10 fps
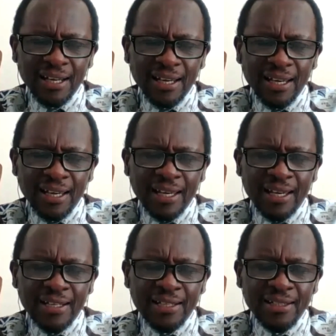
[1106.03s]

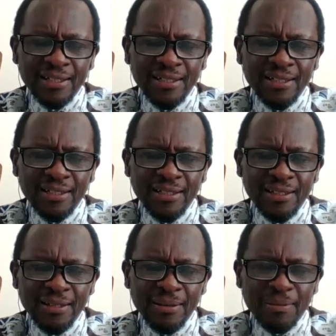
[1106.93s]
And
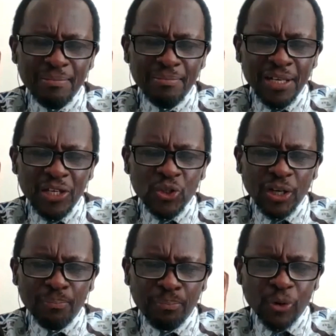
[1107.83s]
may you
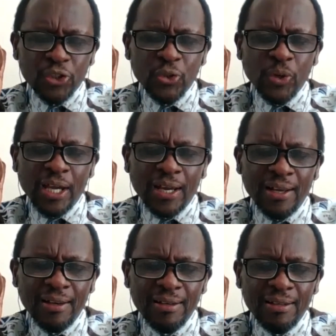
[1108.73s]
support where
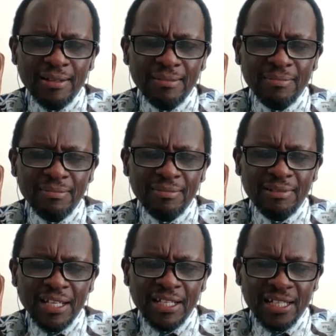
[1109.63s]

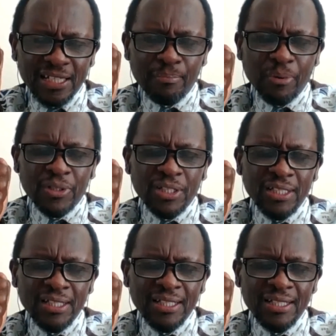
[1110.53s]
they need support.
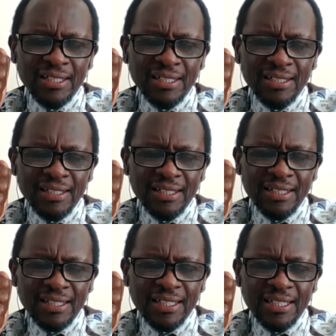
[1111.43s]

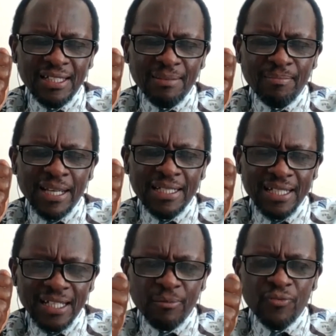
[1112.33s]
In the mighty
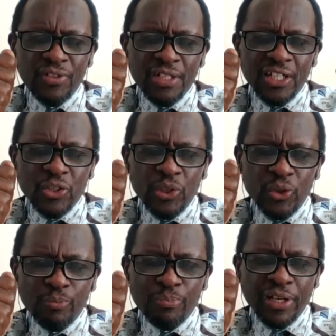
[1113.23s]
name of Jesus, we
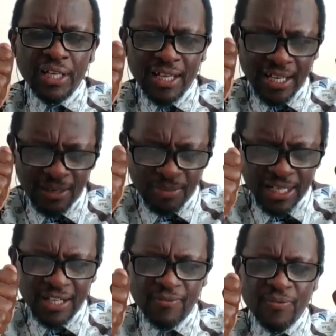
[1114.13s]
do pray and
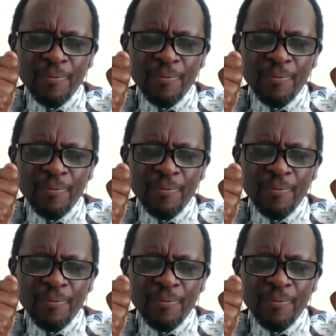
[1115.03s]
believe.